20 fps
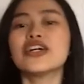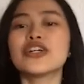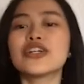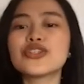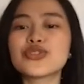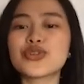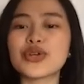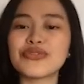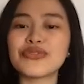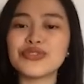
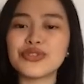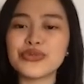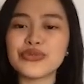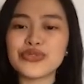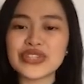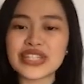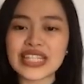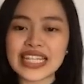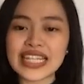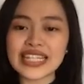So if you've
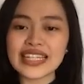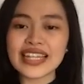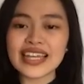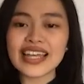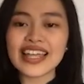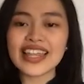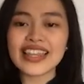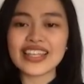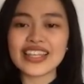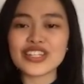
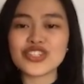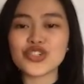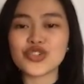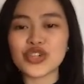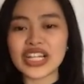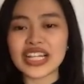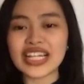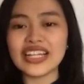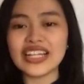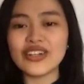seen these
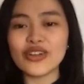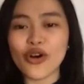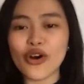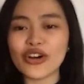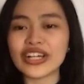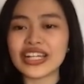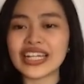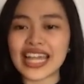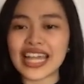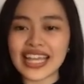really
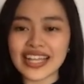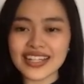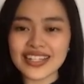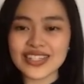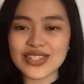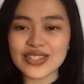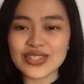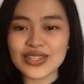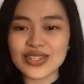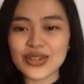long
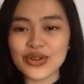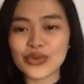links